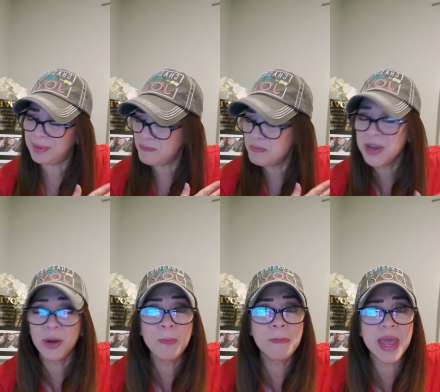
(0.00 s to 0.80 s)

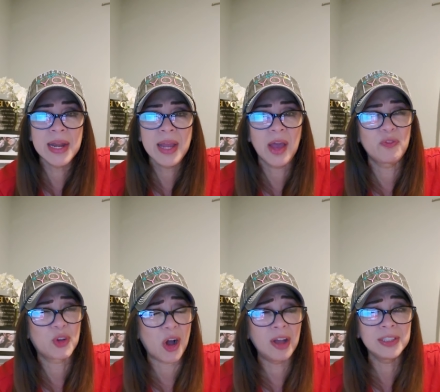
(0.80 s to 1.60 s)
mere men have
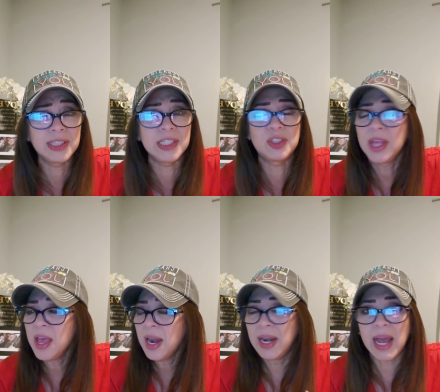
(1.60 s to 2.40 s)
caused these
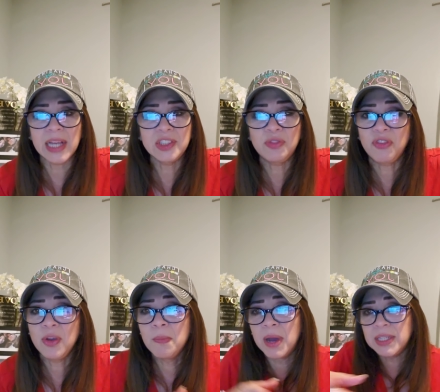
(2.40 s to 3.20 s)
last
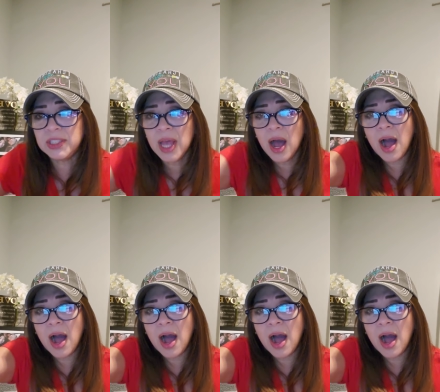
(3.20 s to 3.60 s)
few months.